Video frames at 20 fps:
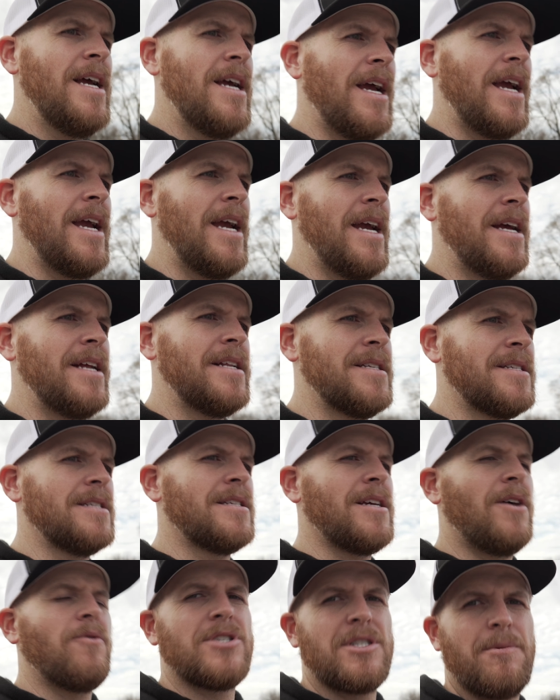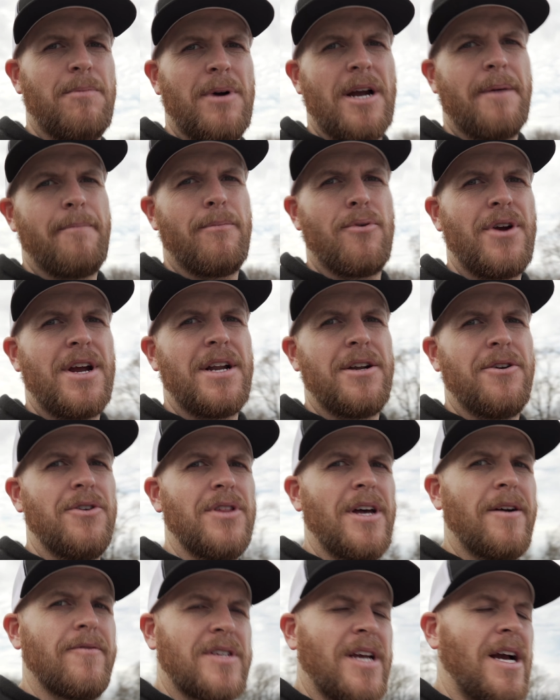and since I wasn't buying brand new,
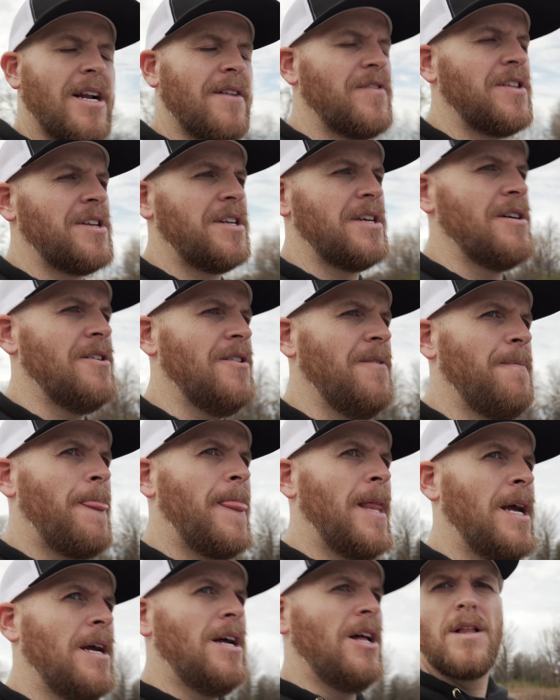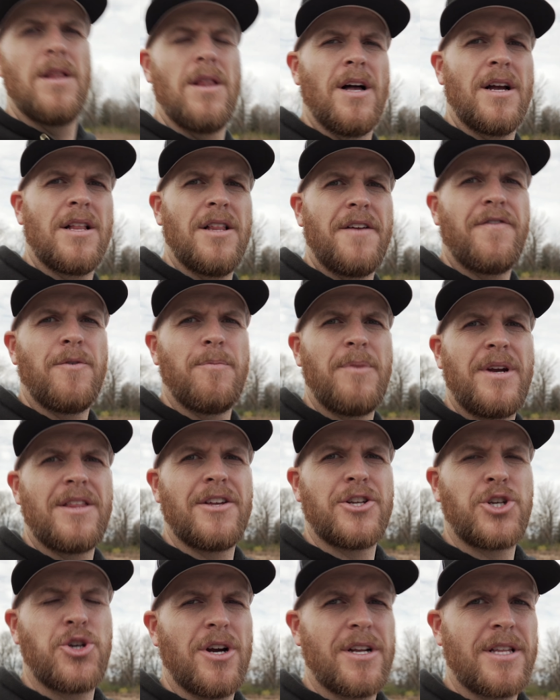that was kind of the deal. Luckily for me,
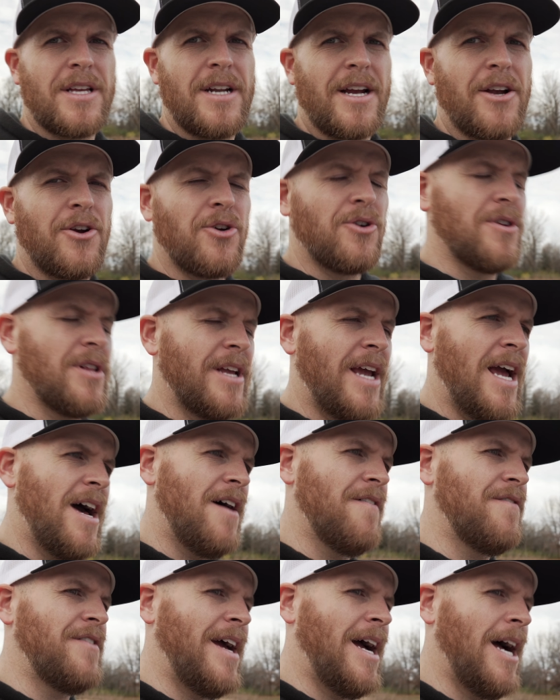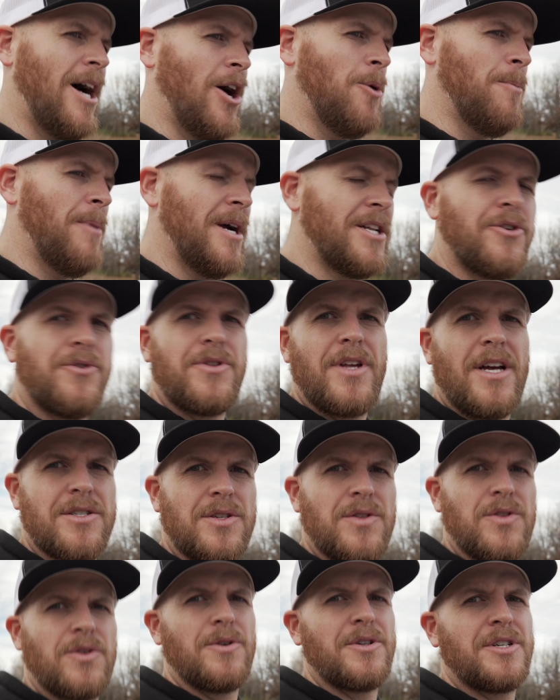the truck that I currently have now, my two
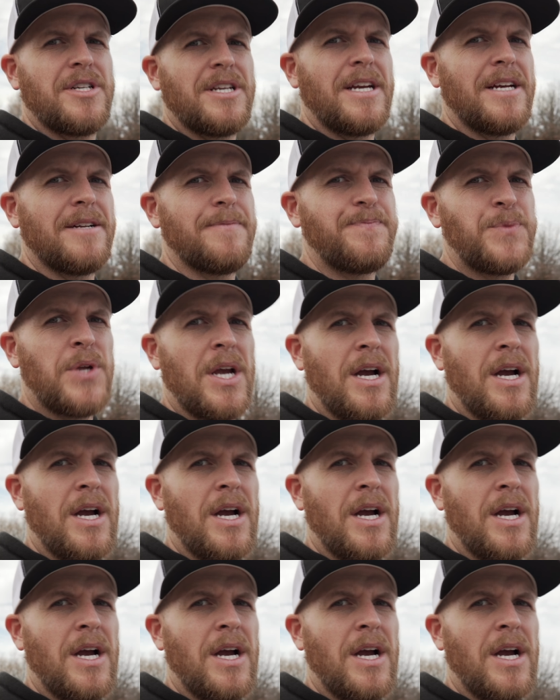thousand thirteen,